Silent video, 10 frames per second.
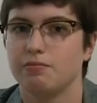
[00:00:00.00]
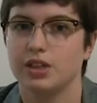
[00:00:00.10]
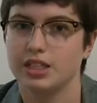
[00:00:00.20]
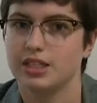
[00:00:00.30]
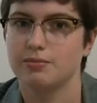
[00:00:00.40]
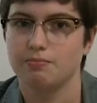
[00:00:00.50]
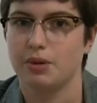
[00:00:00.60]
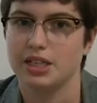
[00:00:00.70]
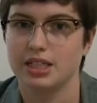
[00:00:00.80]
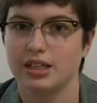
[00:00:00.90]
this
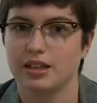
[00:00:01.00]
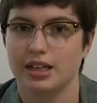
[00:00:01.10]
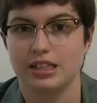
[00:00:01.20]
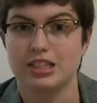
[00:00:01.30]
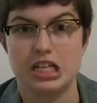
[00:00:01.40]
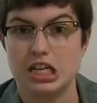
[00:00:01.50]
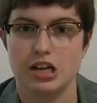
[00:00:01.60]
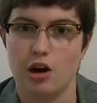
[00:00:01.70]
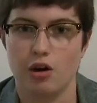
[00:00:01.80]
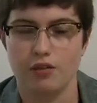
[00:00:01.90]
basically like
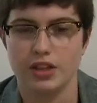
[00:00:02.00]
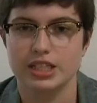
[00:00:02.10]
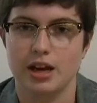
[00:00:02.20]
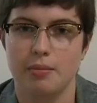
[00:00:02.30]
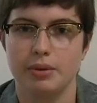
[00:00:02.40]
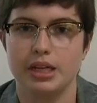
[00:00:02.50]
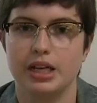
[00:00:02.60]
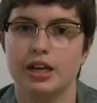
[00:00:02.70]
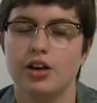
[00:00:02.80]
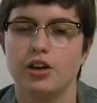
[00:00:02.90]
CEO of this
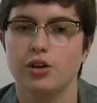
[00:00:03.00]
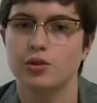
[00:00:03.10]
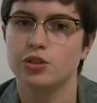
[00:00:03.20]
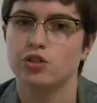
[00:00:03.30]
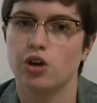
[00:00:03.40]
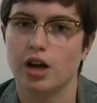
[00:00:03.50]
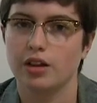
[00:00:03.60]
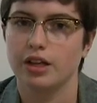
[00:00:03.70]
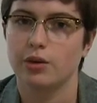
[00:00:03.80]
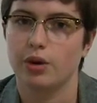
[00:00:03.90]
company who's
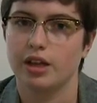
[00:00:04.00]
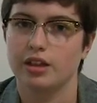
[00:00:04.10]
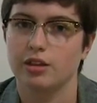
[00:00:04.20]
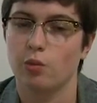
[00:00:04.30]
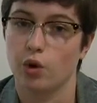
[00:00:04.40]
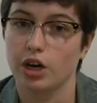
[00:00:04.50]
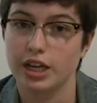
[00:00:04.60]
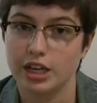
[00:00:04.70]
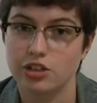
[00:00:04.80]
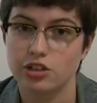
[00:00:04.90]
struggling with
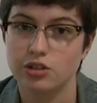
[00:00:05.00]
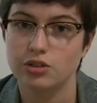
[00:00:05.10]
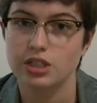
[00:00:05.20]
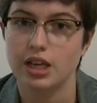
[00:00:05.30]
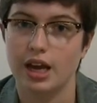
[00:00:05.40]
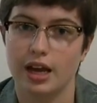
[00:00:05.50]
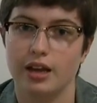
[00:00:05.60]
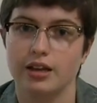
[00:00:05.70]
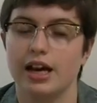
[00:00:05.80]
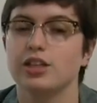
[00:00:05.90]
work issues
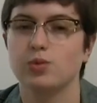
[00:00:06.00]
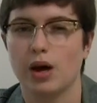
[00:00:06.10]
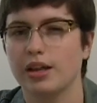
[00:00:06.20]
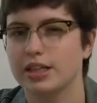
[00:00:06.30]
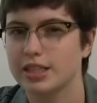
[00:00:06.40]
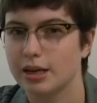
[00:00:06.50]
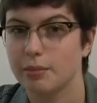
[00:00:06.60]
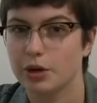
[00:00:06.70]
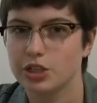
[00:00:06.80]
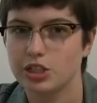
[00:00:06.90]
and as well as
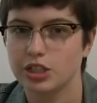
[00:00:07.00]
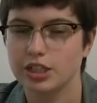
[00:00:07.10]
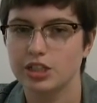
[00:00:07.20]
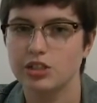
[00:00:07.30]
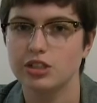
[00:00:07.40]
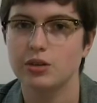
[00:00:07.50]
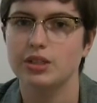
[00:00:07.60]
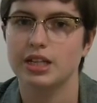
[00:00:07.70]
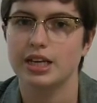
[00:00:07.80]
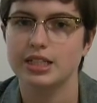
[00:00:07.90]
like personal issues. It
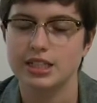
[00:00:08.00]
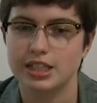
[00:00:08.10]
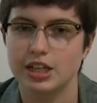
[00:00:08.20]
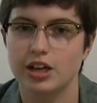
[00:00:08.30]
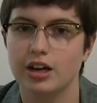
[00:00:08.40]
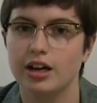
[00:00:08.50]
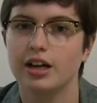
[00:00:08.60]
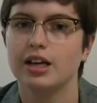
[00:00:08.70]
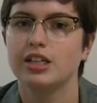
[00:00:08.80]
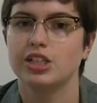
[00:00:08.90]
was nice to see
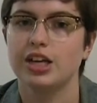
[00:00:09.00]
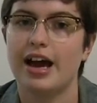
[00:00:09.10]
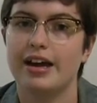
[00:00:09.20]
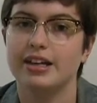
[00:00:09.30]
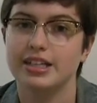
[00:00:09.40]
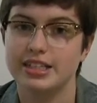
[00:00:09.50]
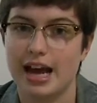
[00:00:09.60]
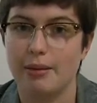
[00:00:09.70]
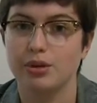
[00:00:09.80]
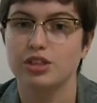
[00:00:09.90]
her. She had an
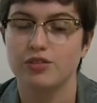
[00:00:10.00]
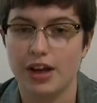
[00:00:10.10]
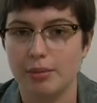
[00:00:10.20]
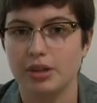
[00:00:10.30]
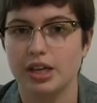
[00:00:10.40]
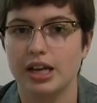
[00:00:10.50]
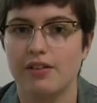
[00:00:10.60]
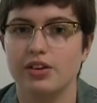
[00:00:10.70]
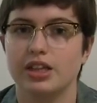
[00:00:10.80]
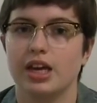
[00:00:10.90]
established family and
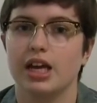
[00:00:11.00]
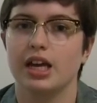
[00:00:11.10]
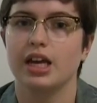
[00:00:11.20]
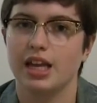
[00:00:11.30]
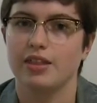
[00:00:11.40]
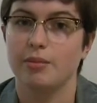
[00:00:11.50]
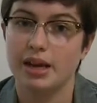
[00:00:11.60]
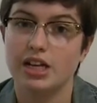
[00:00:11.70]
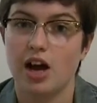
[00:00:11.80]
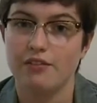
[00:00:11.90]
everything. The
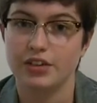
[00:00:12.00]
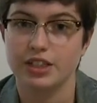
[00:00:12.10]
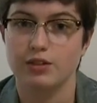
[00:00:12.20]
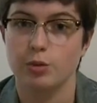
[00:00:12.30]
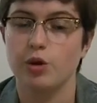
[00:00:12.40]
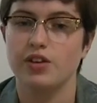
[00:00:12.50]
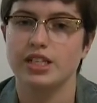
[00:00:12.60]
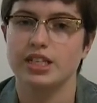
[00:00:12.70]
main conflict of the movie